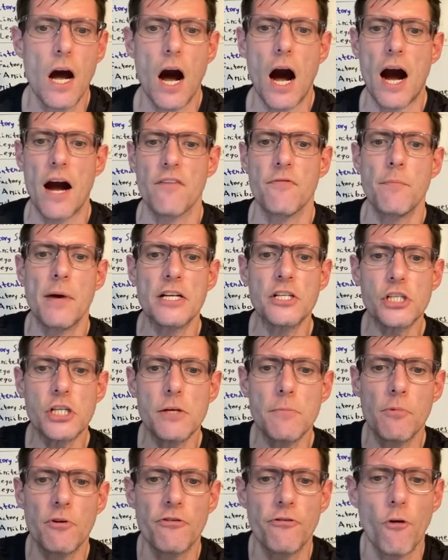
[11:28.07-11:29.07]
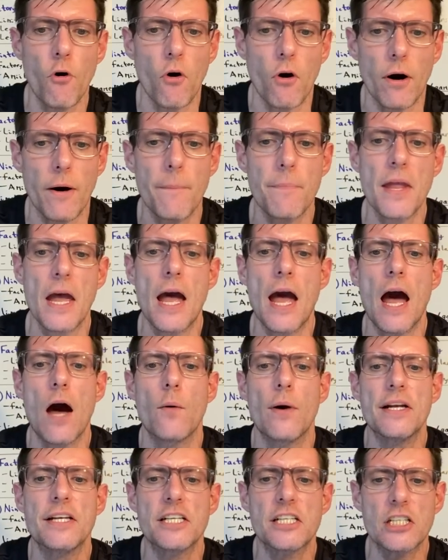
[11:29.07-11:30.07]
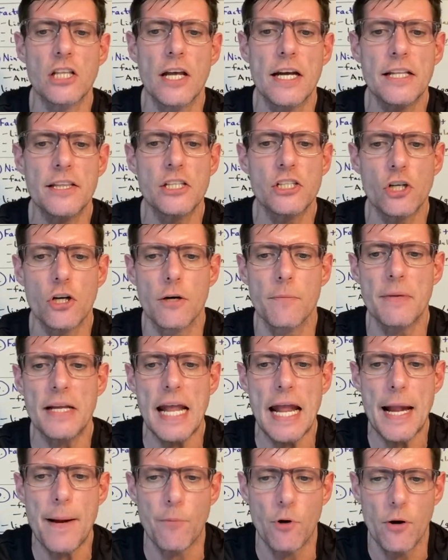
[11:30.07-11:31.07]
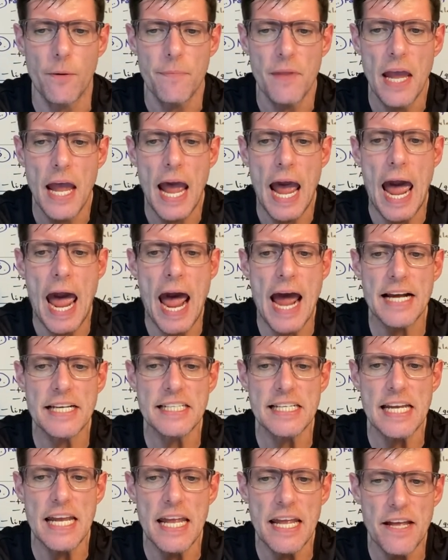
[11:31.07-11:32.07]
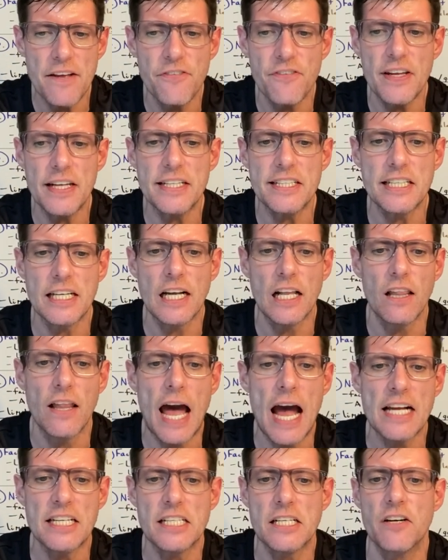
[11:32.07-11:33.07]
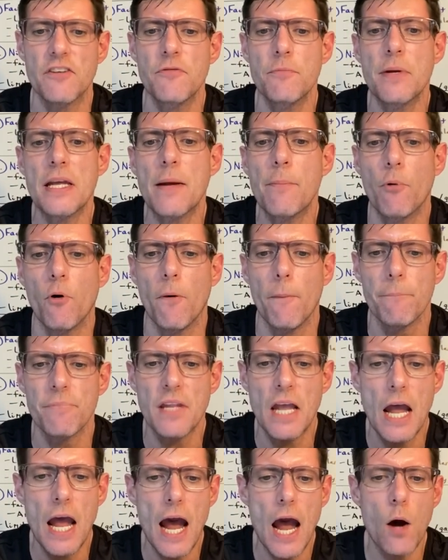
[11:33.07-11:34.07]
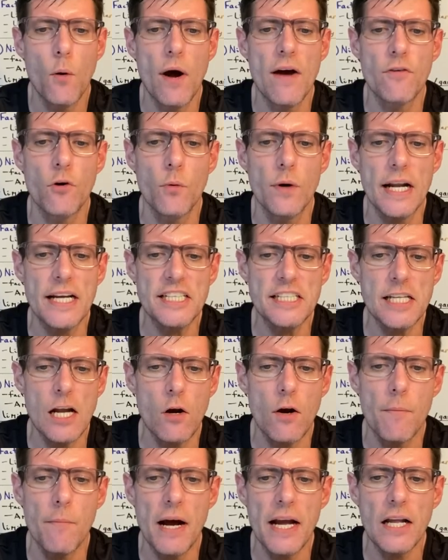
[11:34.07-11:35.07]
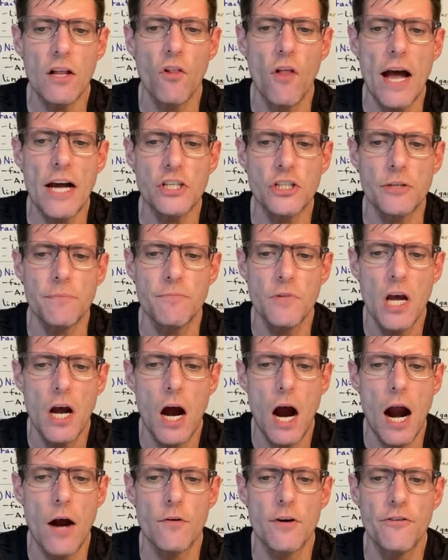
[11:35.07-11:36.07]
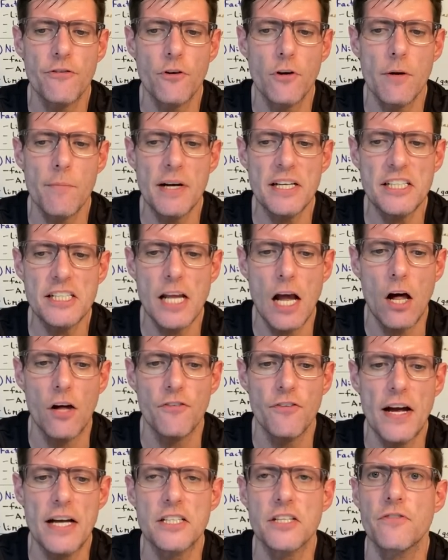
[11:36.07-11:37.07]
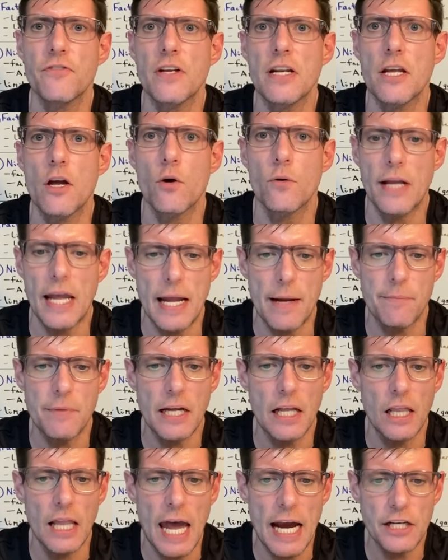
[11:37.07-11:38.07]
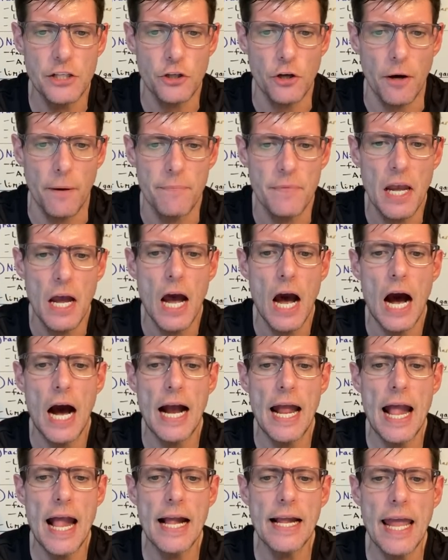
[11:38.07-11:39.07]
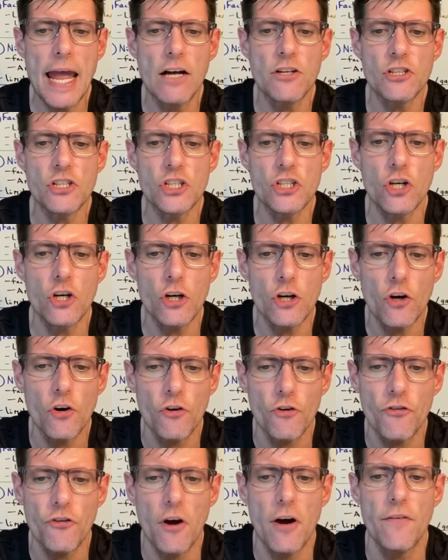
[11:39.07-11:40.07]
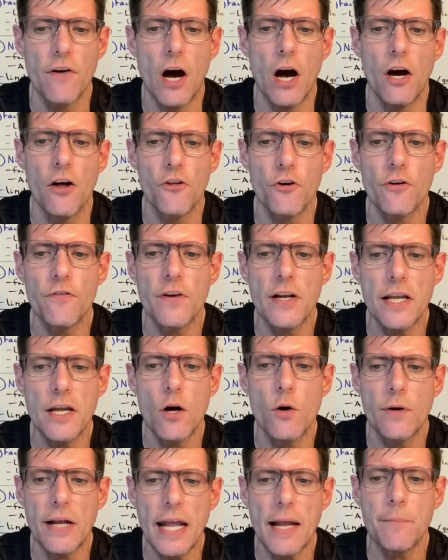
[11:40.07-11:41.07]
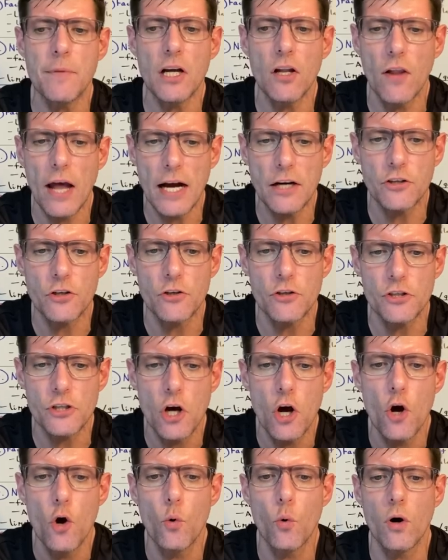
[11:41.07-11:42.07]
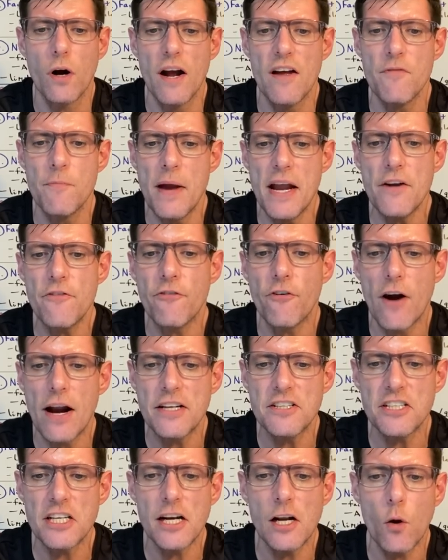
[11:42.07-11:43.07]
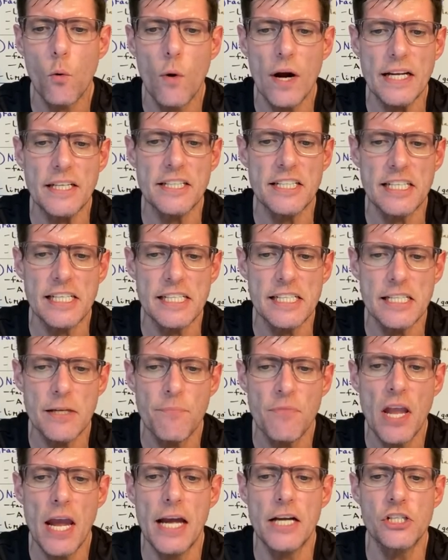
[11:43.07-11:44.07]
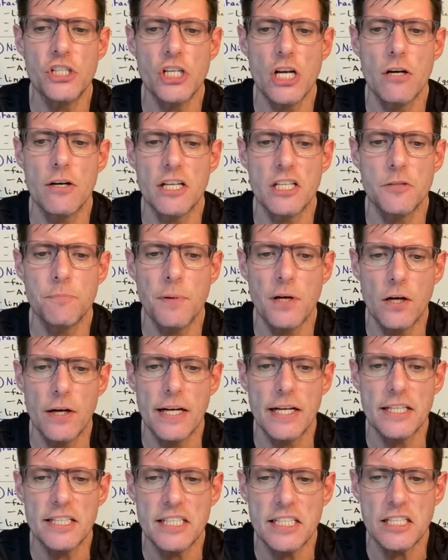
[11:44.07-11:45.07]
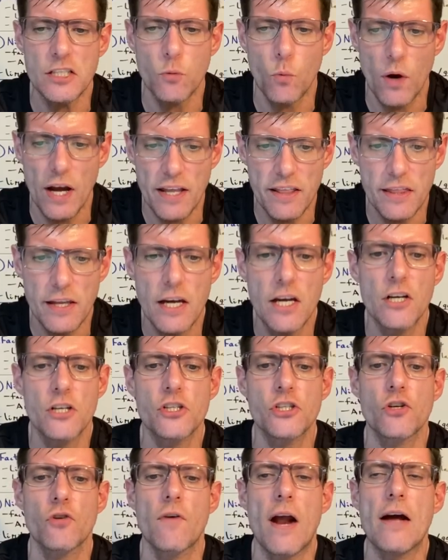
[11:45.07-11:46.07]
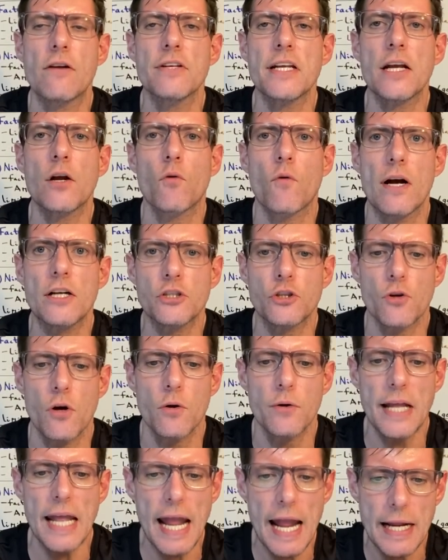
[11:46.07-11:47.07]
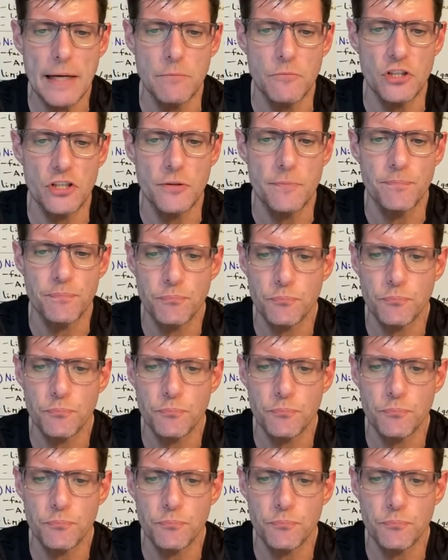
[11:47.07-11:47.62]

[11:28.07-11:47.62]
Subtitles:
I've mentioned before how I dislike the term gamer as if it's a class of people. However, when I stare at my collection, I refer to myself as a video game collector. I hang out in circles of other video game collectors where I've made friends and acquaintances and shared experiences with surrounding retro games.